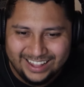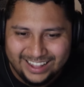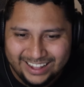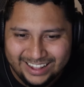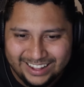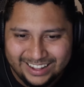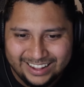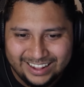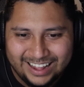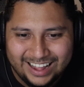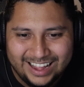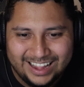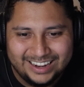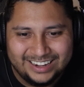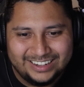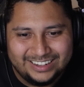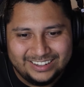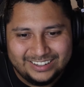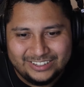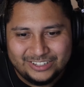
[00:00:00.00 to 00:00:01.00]

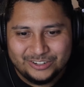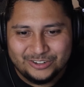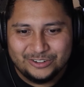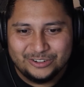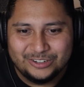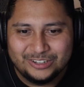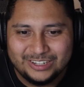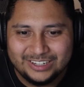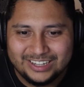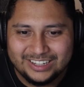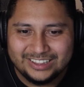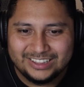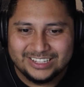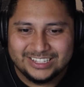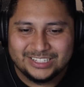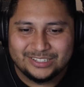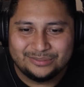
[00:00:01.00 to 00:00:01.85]
Dude, look at the